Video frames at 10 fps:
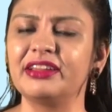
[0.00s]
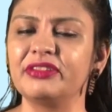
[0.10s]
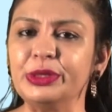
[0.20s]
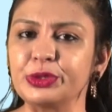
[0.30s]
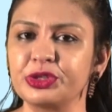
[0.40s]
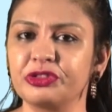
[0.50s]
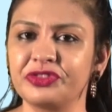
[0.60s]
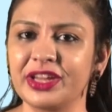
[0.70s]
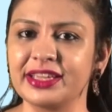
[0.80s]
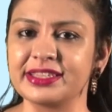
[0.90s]
evolution of
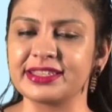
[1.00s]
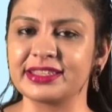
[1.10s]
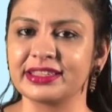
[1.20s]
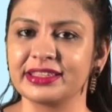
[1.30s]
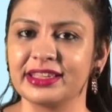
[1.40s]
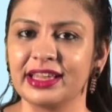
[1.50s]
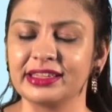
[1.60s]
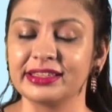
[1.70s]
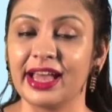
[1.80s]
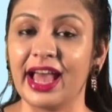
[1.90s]
ties
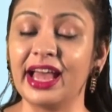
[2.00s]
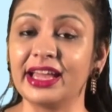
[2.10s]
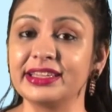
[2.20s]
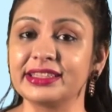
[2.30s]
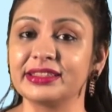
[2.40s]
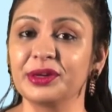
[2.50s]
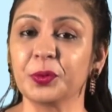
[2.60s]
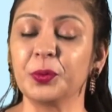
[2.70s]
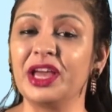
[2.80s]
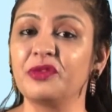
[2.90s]
and
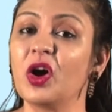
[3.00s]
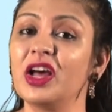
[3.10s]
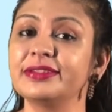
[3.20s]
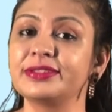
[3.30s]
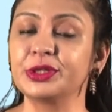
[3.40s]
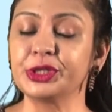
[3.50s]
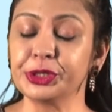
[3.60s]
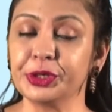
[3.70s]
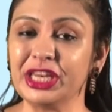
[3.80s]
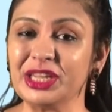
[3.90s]
we have also
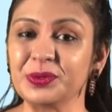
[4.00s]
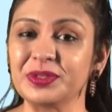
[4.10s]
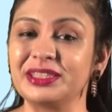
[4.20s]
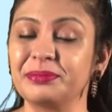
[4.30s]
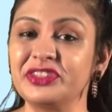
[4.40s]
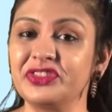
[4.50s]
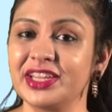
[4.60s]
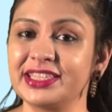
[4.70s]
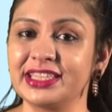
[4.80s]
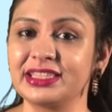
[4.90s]
shown you some
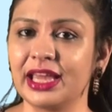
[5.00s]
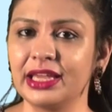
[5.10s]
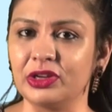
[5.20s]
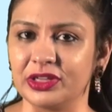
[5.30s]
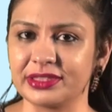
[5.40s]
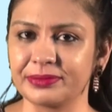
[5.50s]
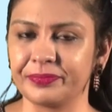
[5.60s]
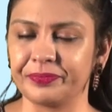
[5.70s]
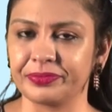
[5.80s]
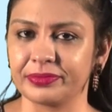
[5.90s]
interesting tie knots.
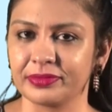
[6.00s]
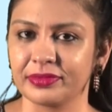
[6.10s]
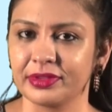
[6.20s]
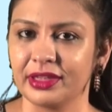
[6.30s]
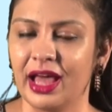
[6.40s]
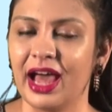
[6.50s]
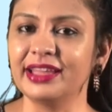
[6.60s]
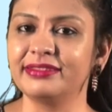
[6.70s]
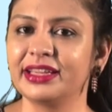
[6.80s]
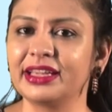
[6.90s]

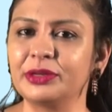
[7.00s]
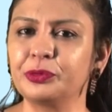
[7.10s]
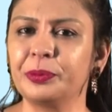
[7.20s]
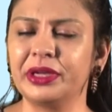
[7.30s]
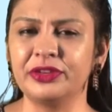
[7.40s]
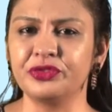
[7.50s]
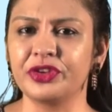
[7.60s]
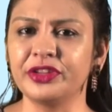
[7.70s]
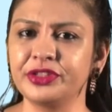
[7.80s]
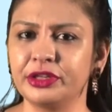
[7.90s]
I think it would be
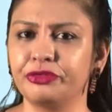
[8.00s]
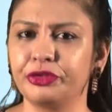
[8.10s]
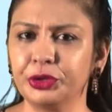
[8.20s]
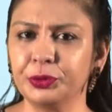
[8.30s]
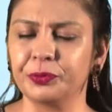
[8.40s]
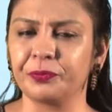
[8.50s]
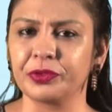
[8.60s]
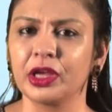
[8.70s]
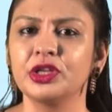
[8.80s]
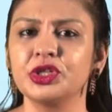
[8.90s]
interesting for you
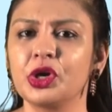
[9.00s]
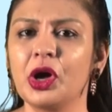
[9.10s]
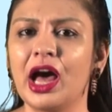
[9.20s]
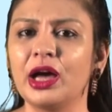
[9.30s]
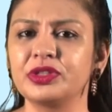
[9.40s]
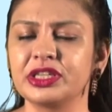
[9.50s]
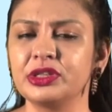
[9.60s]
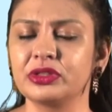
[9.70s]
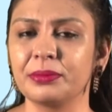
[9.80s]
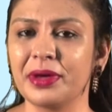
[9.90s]
to go out
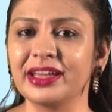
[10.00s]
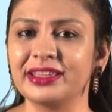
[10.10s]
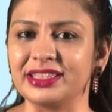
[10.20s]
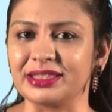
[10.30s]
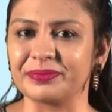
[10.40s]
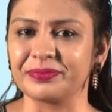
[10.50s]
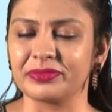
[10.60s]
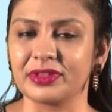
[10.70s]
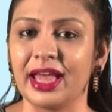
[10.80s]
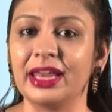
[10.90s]
into the market
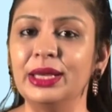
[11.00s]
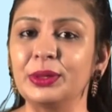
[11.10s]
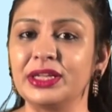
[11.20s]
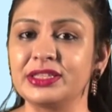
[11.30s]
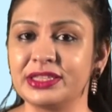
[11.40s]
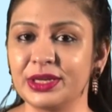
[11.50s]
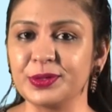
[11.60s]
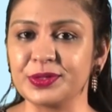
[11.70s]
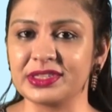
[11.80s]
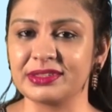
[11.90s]
and look at
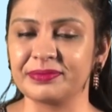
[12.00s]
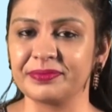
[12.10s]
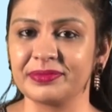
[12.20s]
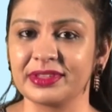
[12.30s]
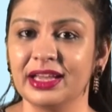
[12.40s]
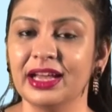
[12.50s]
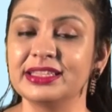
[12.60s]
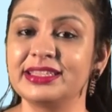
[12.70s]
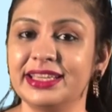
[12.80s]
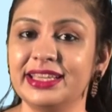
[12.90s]
stores.
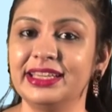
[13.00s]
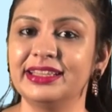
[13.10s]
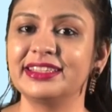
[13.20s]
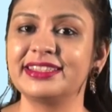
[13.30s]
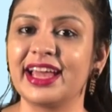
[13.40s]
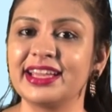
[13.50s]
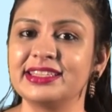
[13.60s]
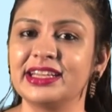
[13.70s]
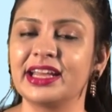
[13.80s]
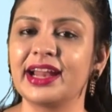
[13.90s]
See the ties
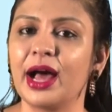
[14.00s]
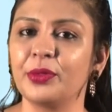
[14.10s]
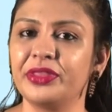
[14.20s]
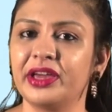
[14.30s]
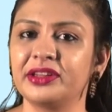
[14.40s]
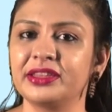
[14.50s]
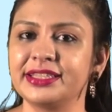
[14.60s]
that are out there in the